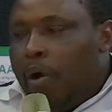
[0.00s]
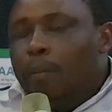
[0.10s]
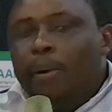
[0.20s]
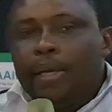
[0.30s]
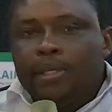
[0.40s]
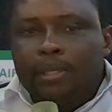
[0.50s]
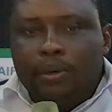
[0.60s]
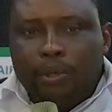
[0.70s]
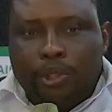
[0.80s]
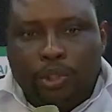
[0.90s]
how
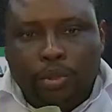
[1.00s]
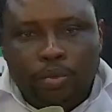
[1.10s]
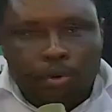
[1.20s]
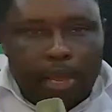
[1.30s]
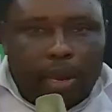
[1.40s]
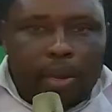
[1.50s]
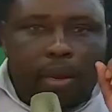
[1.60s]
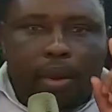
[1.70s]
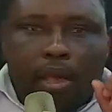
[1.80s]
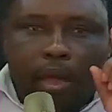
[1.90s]
much it costs you to
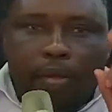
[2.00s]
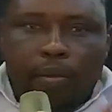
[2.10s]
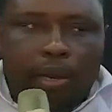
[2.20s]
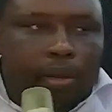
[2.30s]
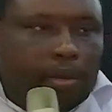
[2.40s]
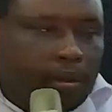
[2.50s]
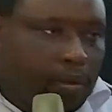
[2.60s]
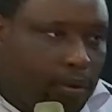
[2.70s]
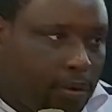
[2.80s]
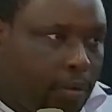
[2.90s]
create a unit
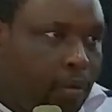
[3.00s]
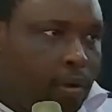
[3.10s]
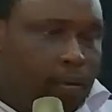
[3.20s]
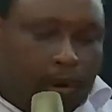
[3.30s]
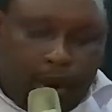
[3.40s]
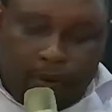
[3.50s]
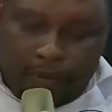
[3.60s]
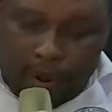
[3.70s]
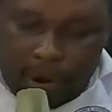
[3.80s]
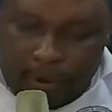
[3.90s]
of
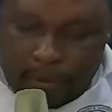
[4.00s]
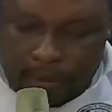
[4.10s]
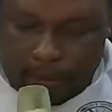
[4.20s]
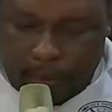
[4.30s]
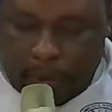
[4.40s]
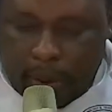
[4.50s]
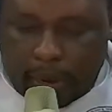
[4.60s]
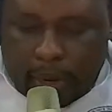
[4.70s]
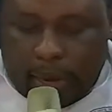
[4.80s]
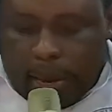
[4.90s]
that value
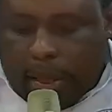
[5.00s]
product.